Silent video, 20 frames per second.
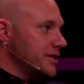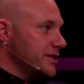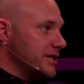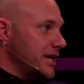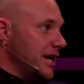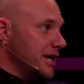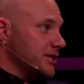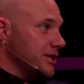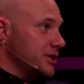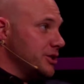is
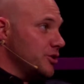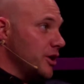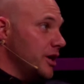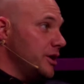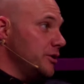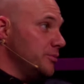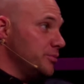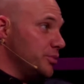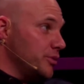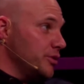actually trying
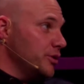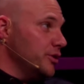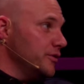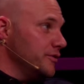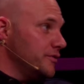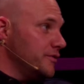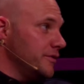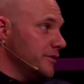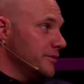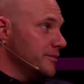to
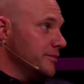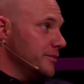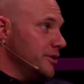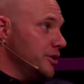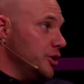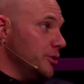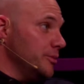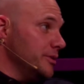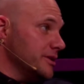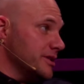improve
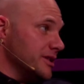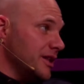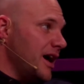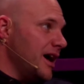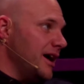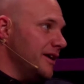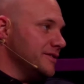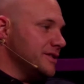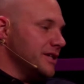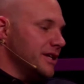humans'
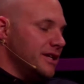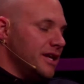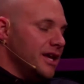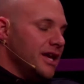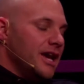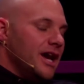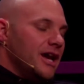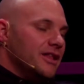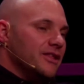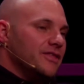lives. And
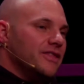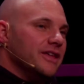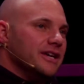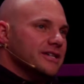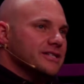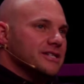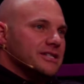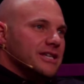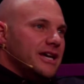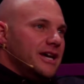the thing
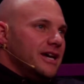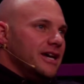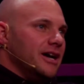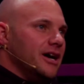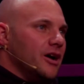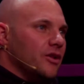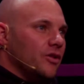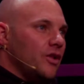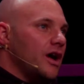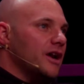is that
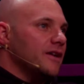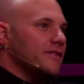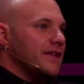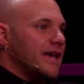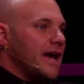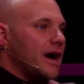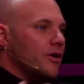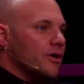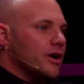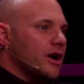a lot of
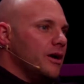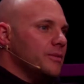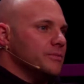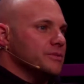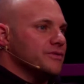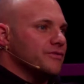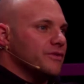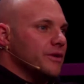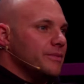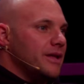the
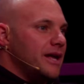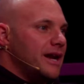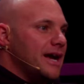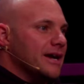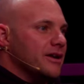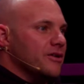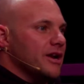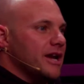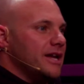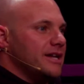outcomes from that
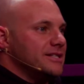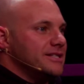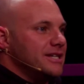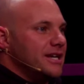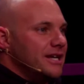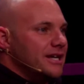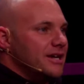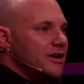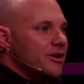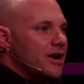aggregated
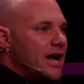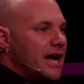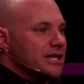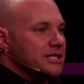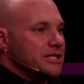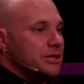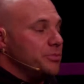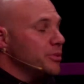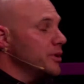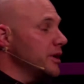data are
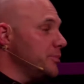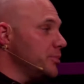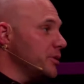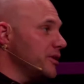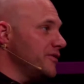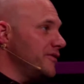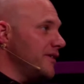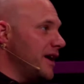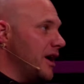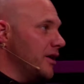actually pretty
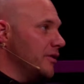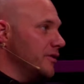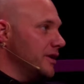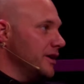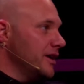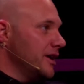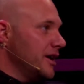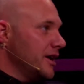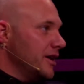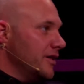profound.
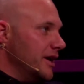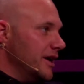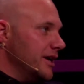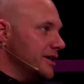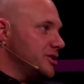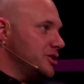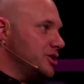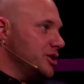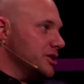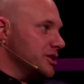Like,
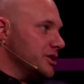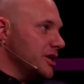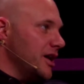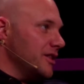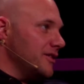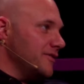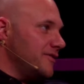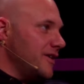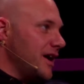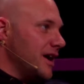it's just not
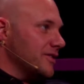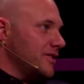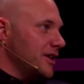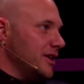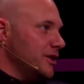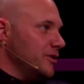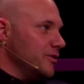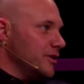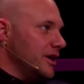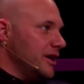the fact that
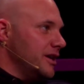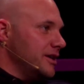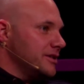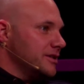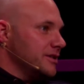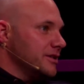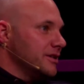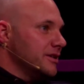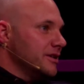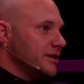you
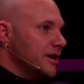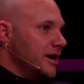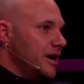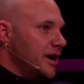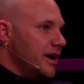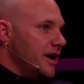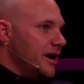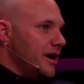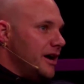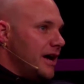get
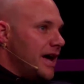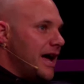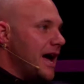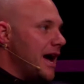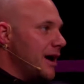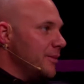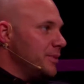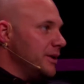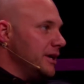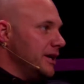
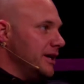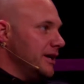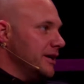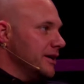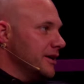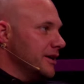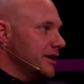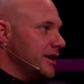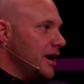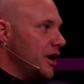happy,
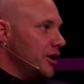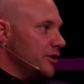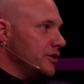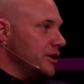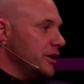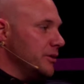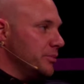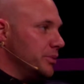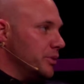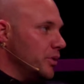
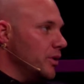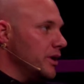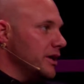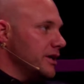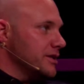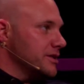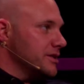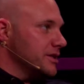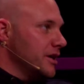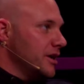healthy
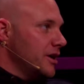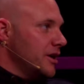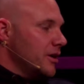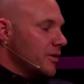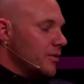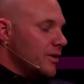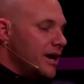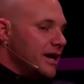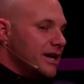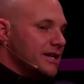employees,
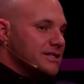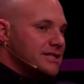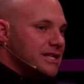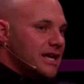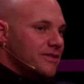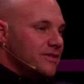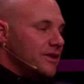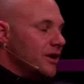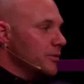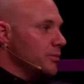right? It's
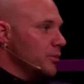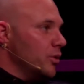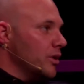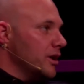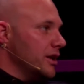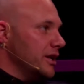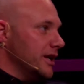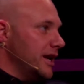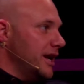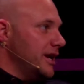that they're more
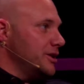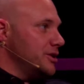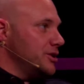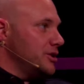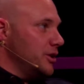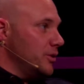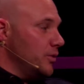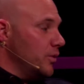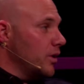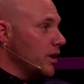
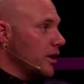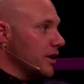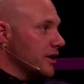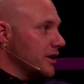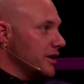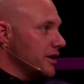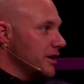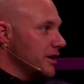engaged at work.